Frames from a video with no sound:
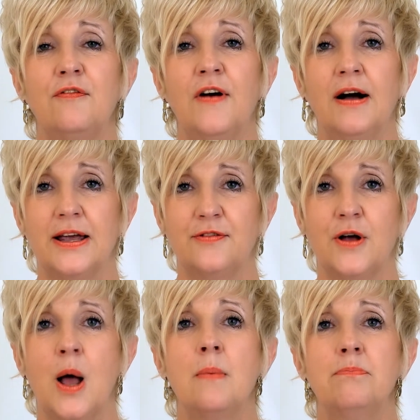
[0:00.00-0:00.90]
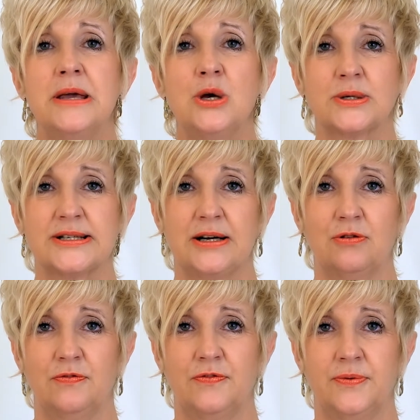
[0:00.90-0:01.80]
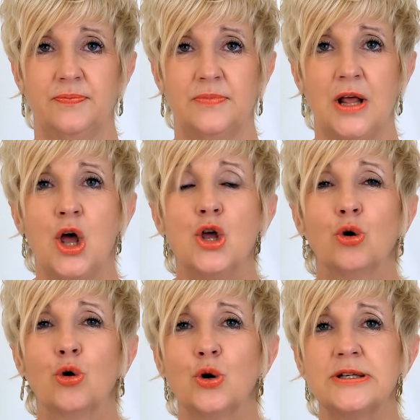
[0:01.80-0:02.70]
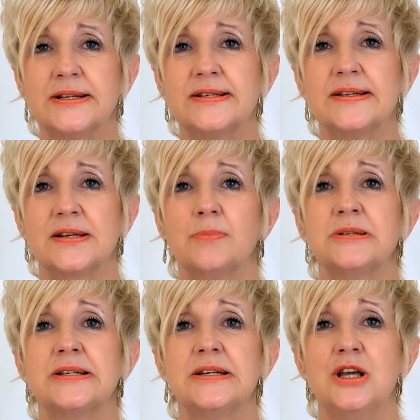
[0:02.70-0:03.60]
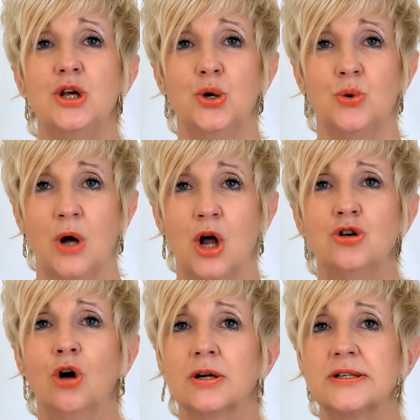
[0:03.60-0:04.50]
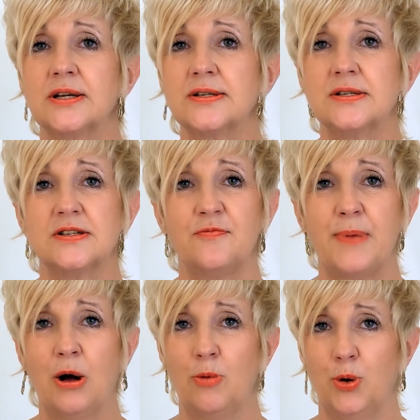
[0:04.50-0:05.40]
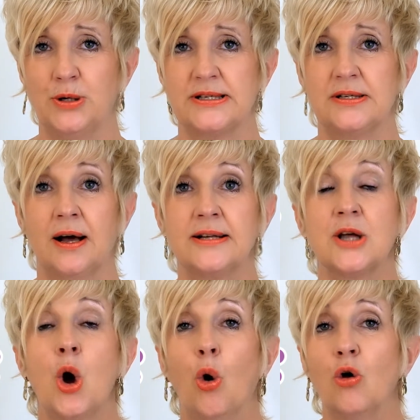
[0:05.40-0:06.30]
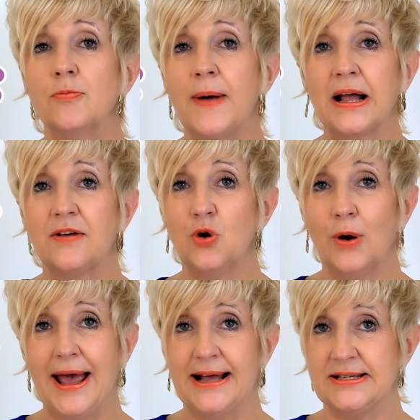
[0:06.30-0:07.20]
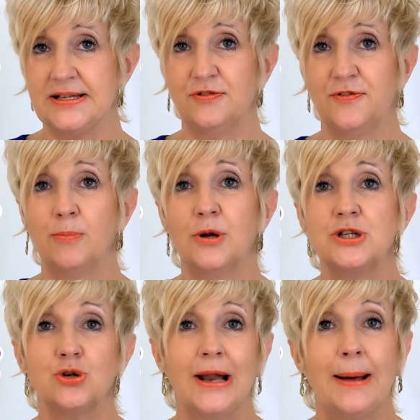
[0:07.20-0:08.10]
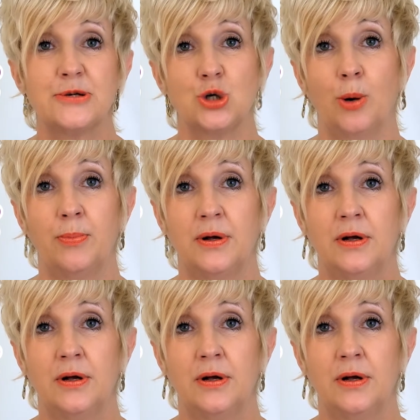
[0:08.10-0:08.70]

5. Be yourself. Your audience has come to see you, not dozens of PowerPoint slides or the back of your head as you fumble at your laptop.